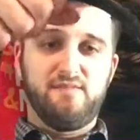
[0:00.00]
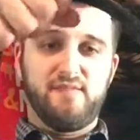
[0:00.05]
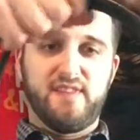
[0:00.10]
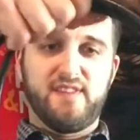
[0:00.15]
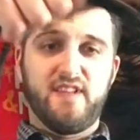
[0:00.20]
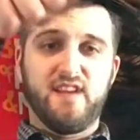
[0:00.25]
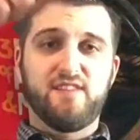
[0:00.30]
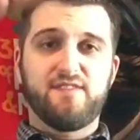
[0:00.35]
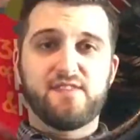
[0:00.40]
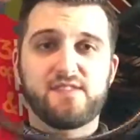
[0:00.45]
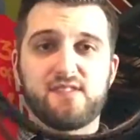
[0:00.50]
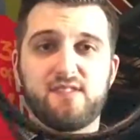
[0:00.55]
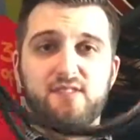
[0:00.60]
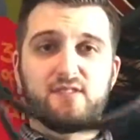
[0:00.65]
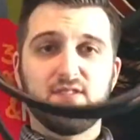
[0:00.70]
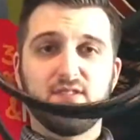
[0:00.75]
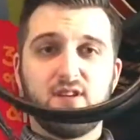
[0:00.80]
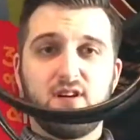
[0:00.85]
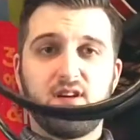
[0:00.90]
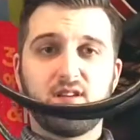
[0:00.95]
And then if it's a
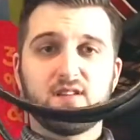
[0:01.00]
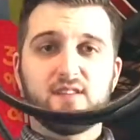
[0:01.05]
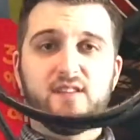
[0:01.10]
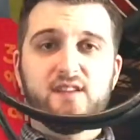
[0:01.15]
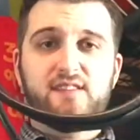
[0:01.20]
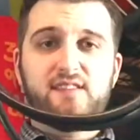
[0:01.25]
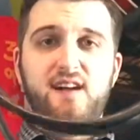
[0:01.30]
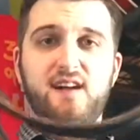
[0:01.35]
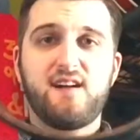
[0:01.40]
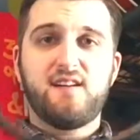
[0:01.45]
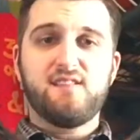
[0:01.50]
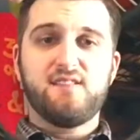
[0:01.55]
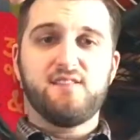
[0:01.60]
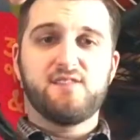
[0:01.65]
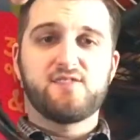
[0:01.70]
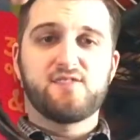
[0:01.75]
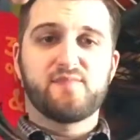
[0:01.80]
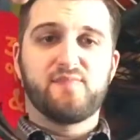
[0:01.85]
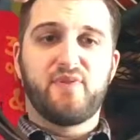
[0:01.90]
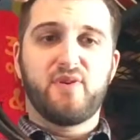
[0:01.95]
little longer like that, you
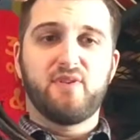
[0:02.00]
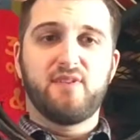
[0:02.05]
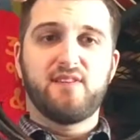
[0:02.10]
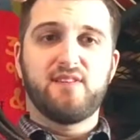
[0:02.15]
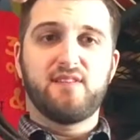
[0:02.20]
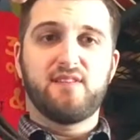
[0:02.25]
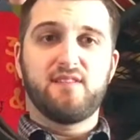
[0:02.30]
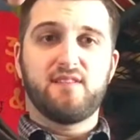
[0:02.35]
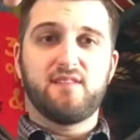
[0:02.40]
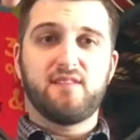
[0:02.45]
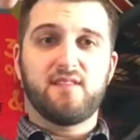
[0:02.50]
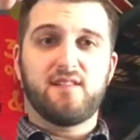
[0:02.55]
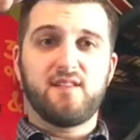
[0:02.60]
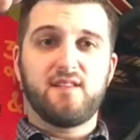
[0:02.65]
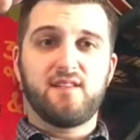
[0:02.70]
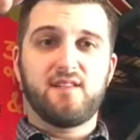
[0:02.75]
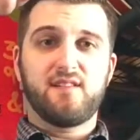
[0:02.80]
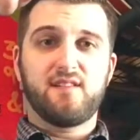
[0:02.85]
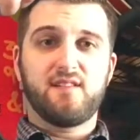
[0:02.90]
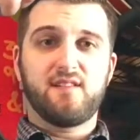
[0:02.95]
just pull it
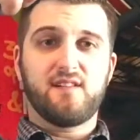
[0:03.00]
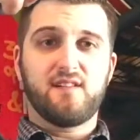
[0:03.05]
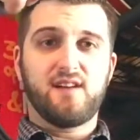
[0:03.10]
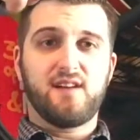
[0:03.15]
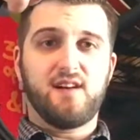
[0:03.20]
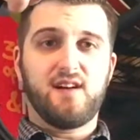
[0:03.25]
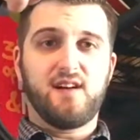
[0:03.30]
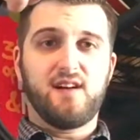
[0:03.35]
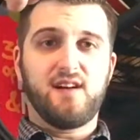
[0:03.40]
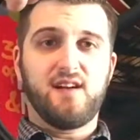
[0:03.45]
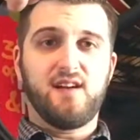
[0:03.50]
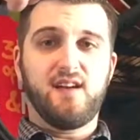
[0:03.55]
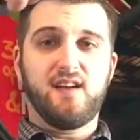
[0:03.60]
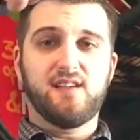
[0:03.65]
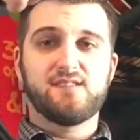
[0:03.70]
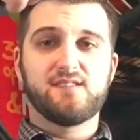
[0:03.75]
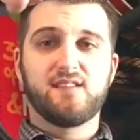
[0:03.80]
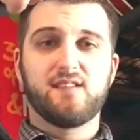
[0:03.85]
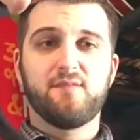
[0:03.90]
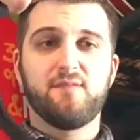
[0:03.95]

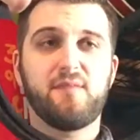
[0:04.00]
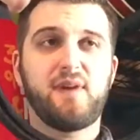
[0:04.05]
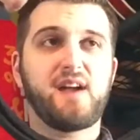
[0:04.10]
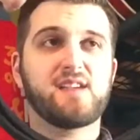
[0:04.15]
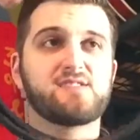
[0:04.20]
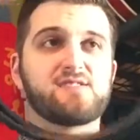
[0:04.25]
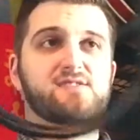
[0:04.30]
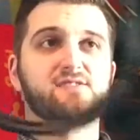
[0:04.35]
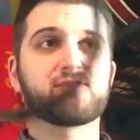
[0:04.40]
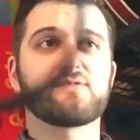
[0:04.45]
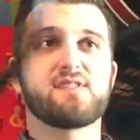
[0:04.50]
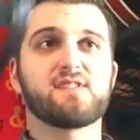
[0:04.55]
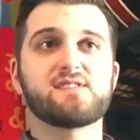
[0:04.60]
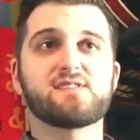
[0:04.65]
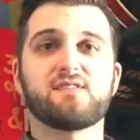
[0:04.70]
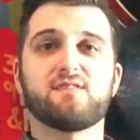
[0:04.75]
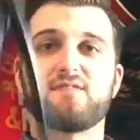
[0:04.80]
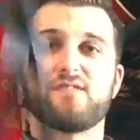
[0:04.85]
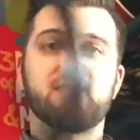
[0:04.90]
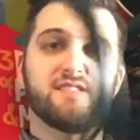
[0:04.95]
until it matches the
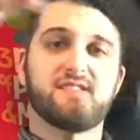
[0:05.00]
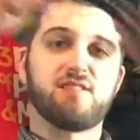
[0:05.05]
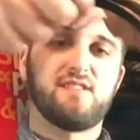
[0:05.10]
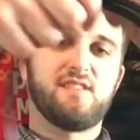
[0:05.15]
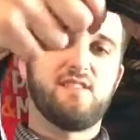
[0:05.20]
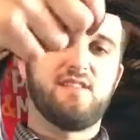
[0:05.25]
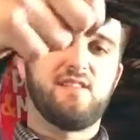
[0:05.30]
rest of it.